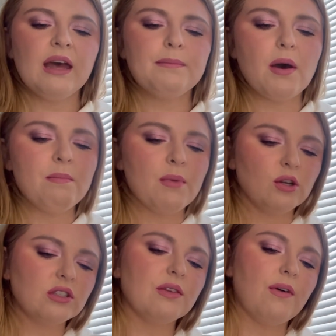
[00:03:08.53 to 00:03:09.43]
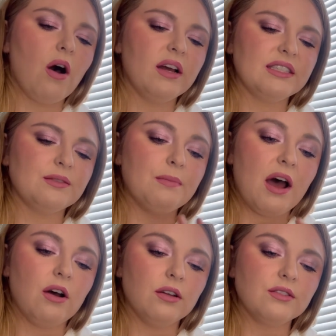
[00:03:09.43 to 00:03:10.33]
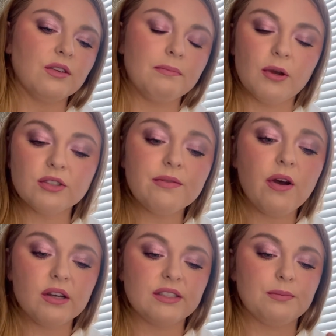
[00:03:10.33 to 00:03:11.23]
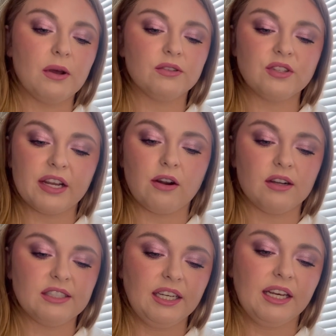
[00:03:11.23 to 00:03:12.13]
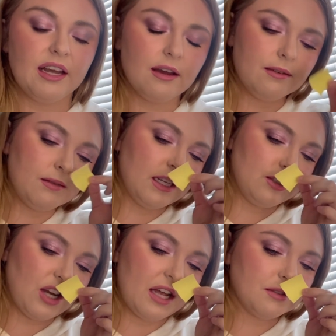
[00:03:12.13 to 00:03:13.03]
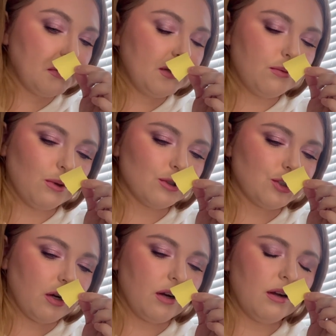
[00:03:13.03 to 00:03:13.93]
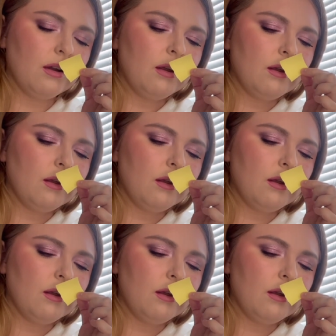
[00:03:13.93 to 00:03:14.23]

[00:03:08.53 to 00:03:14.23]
But most of all it smells like gardenia and jasmine for sure.